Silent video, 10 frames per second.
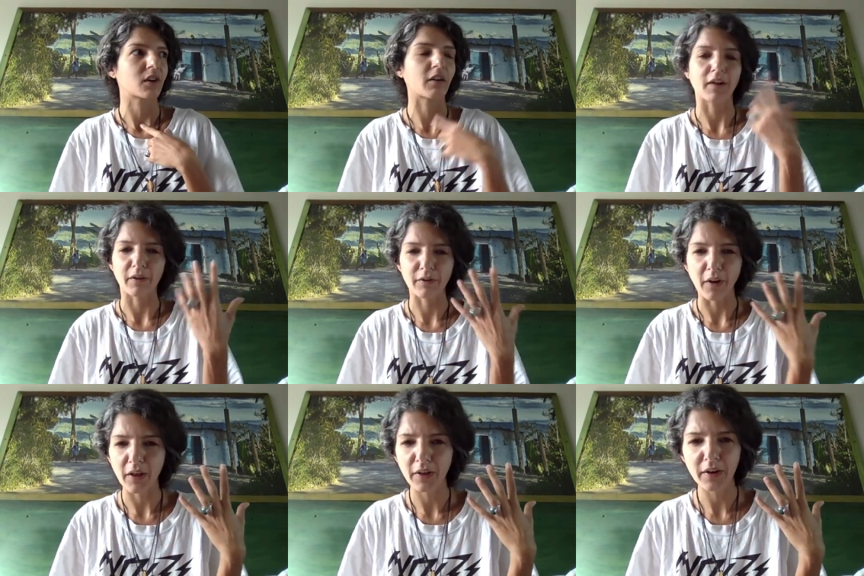of our
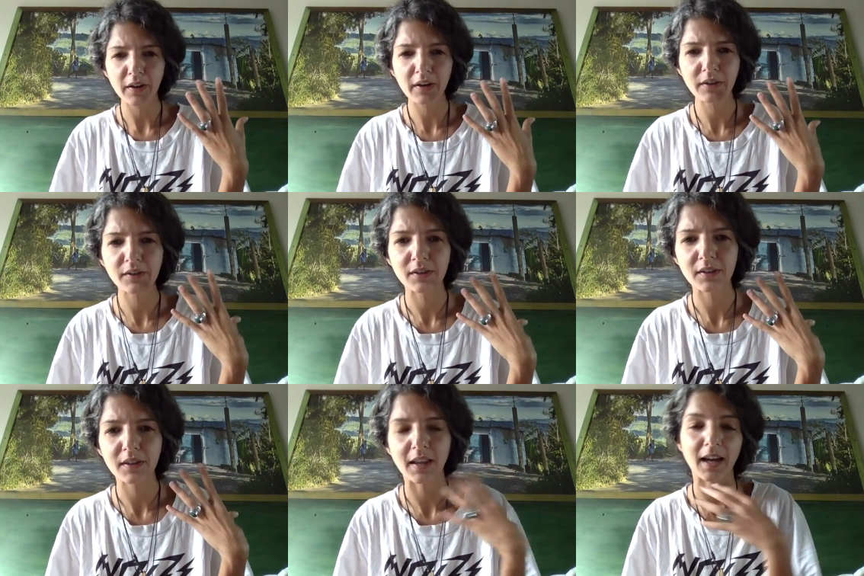fathers
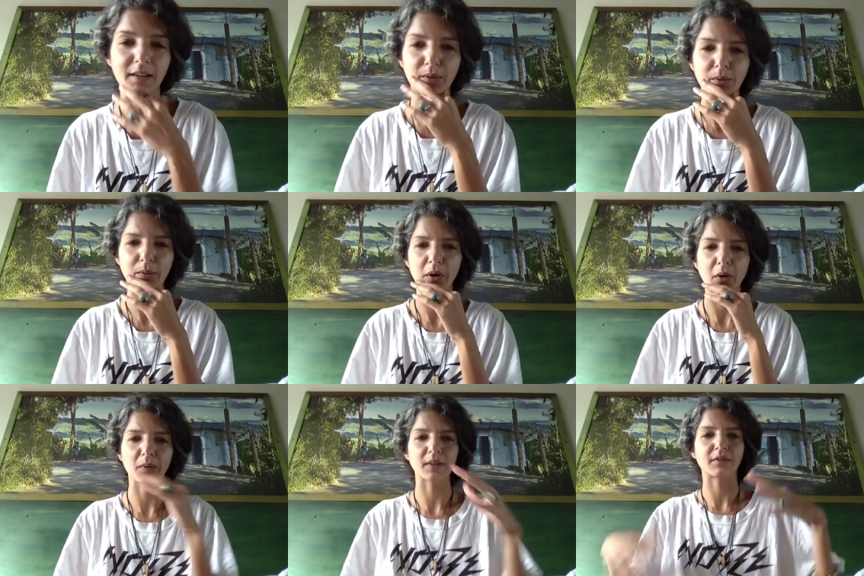that we
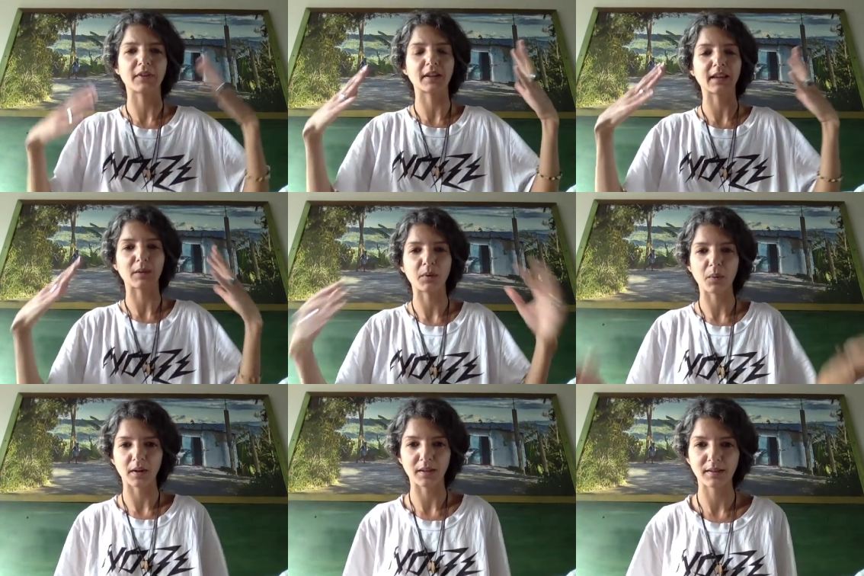always felt like we
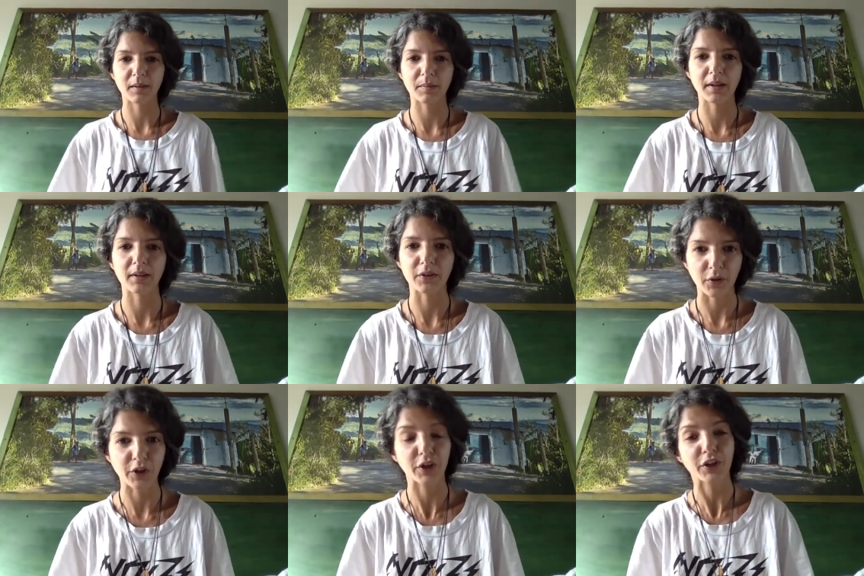wanted to be, you
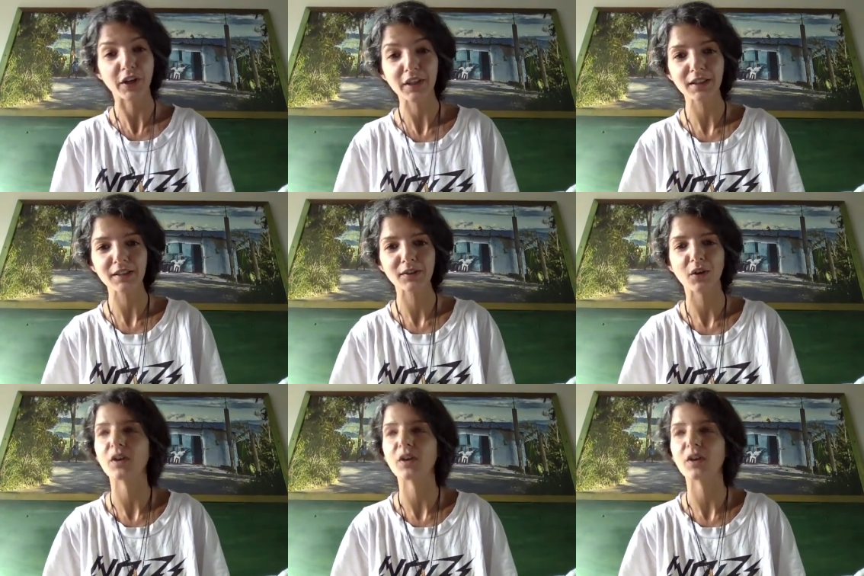know, good girls?